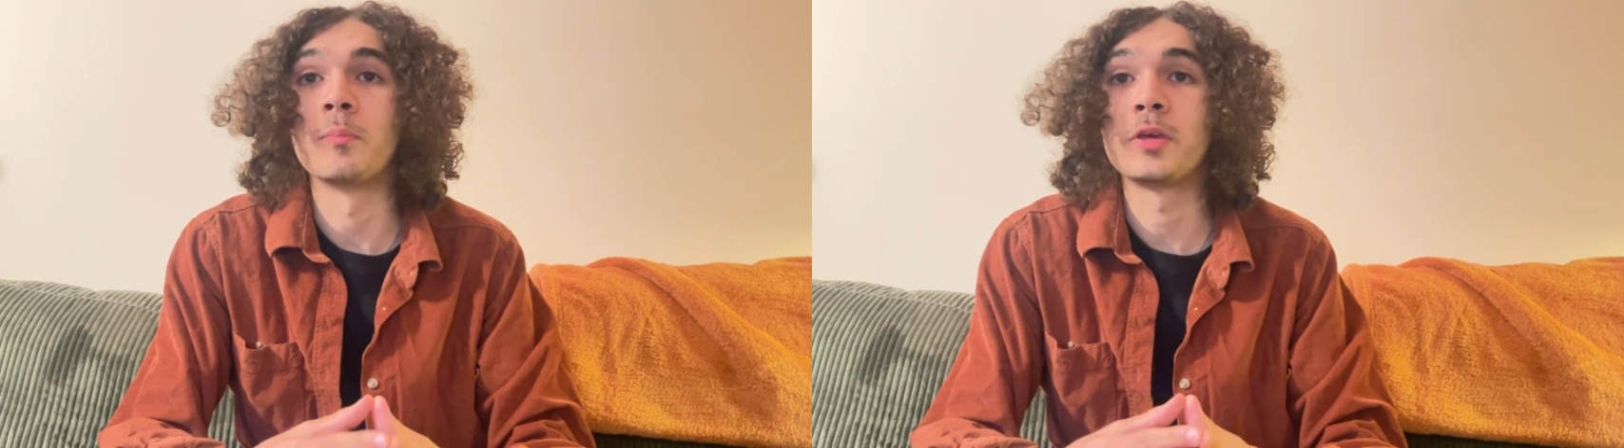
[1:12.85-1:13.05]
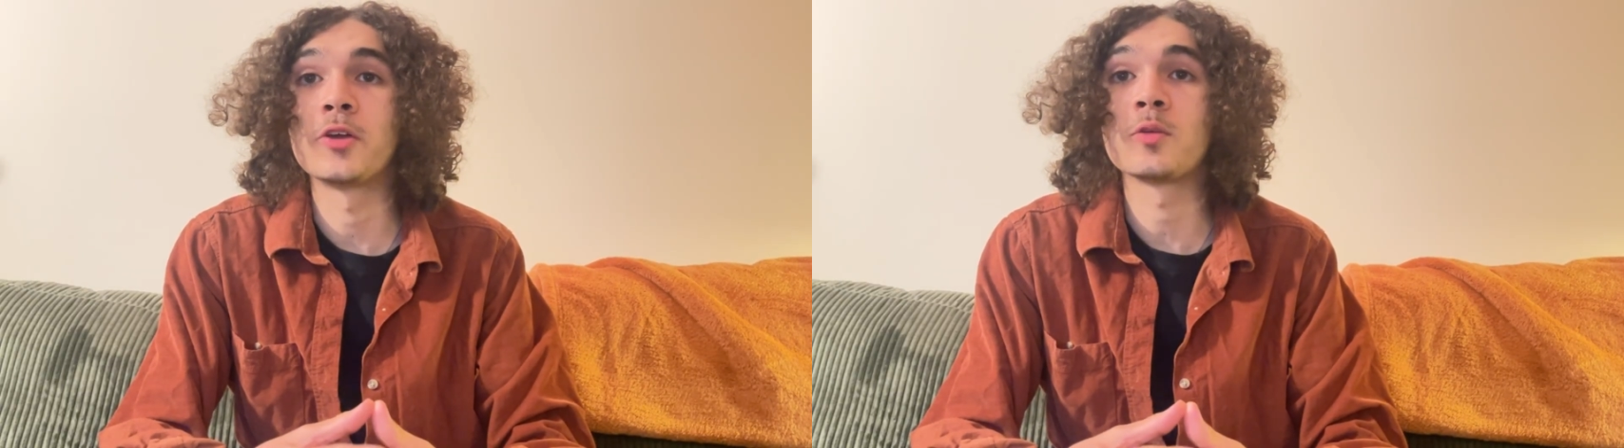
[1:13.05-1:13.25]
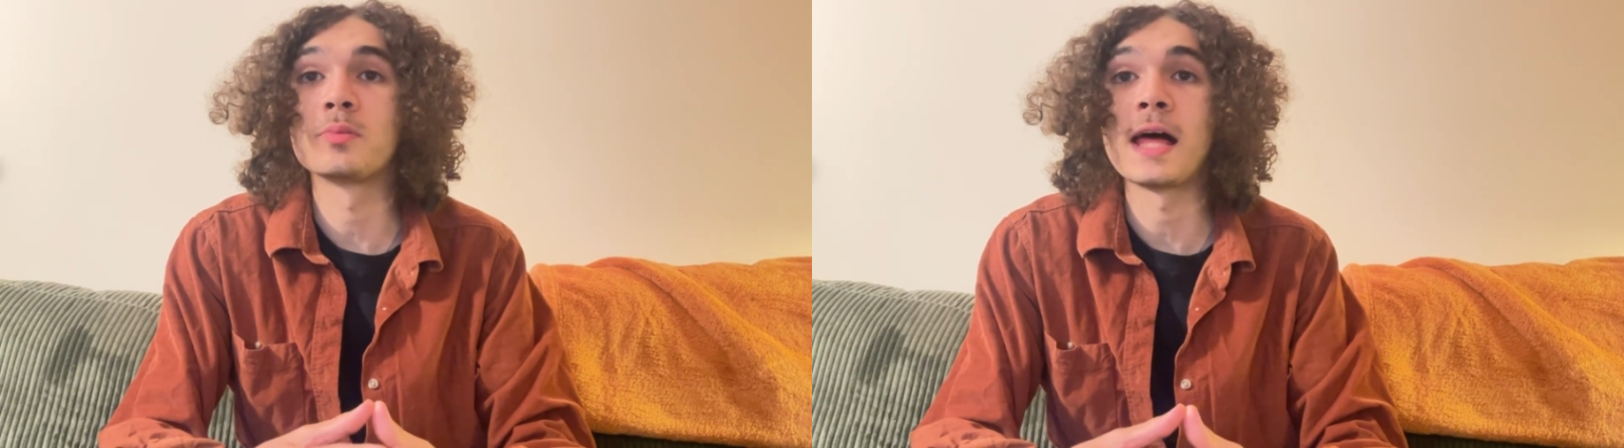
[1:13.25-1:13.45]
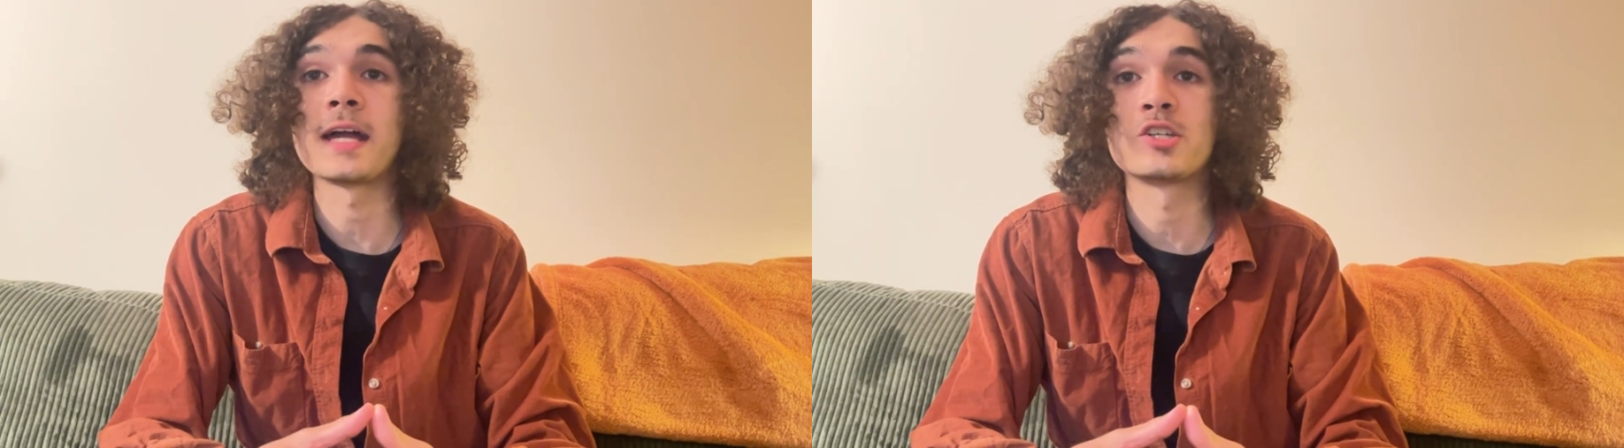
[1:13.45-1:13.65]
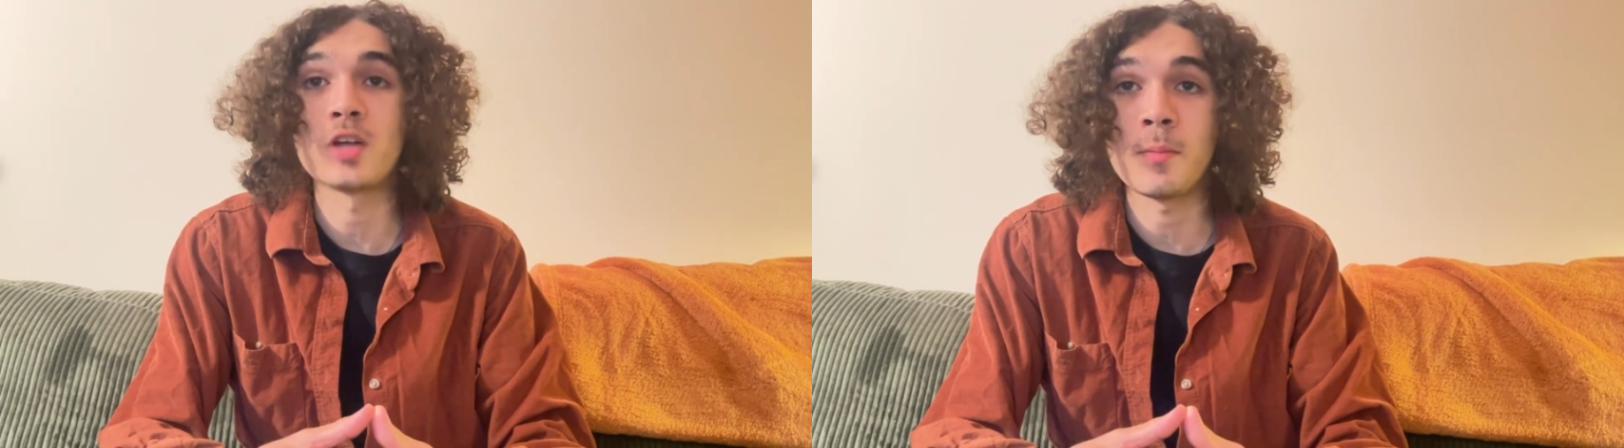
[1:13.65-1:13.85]
pure black
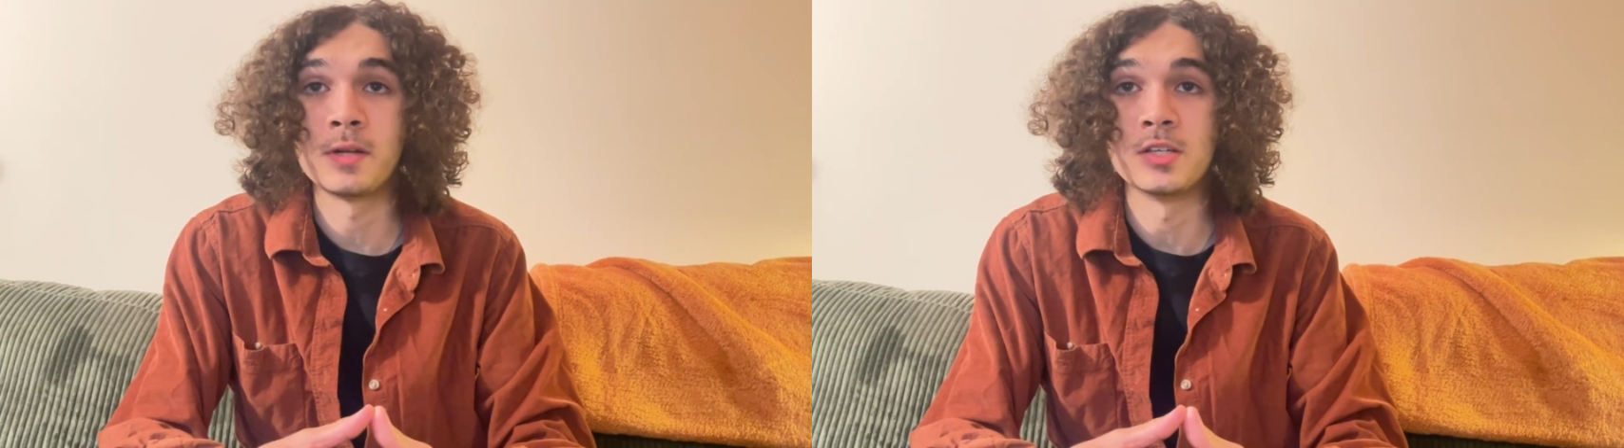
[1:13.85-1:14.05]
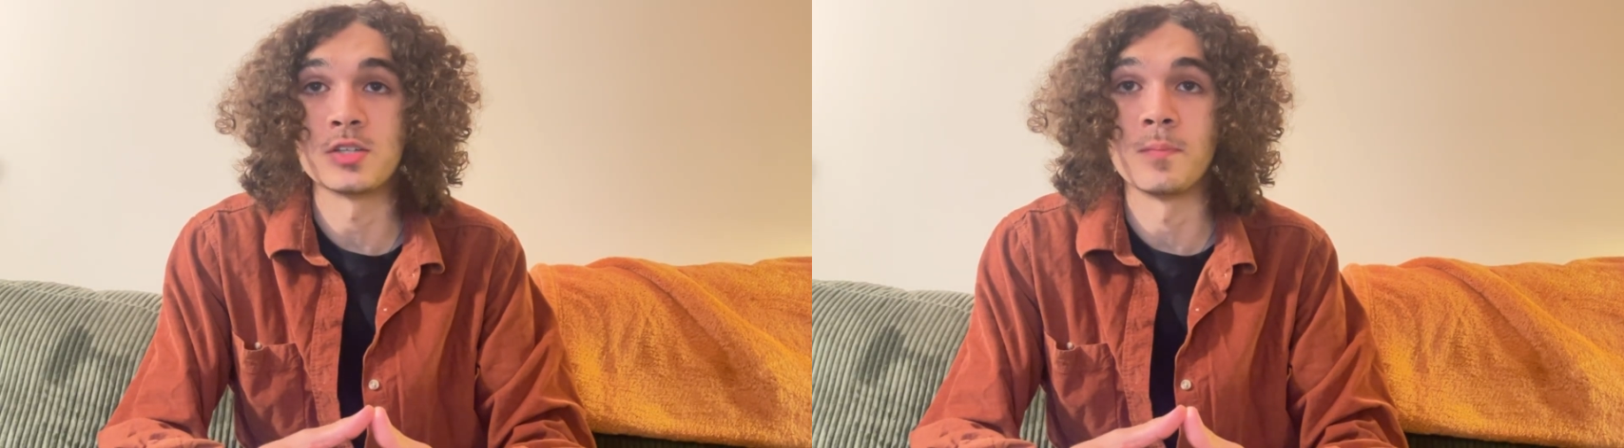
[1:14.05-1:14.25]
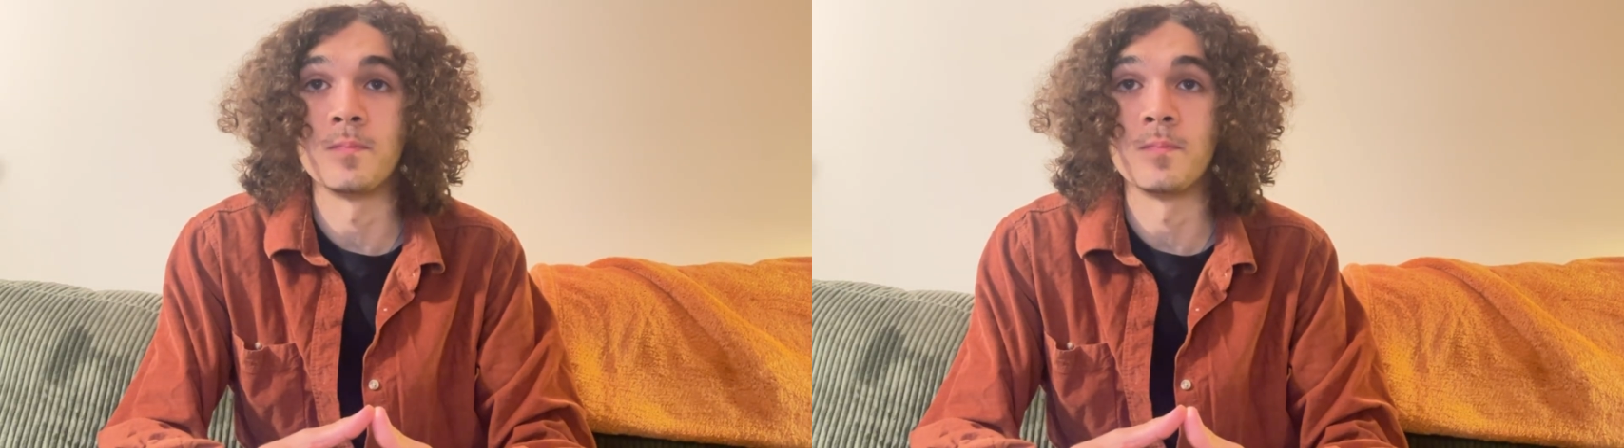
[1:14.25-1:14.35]
shamanism